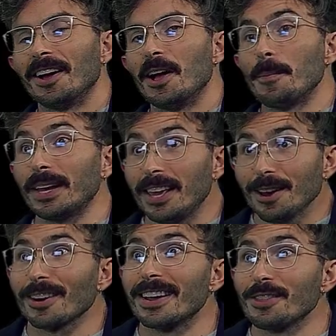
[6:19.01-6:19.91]
But
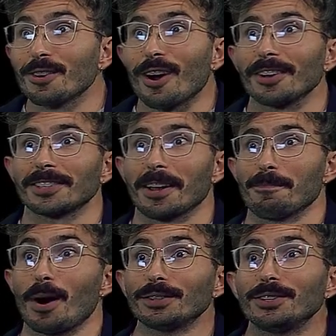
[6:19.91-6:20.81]
here in the crossing,
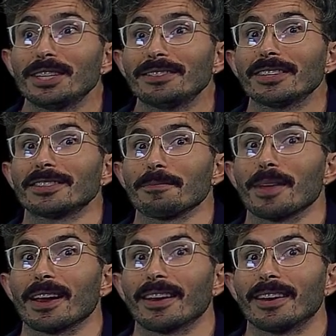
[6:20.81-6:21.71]
Pozzo gives us
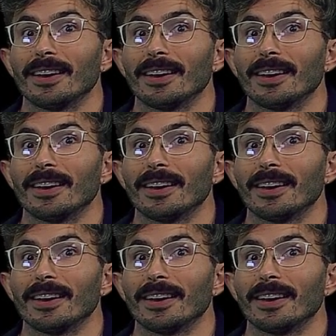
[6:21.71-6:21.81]
something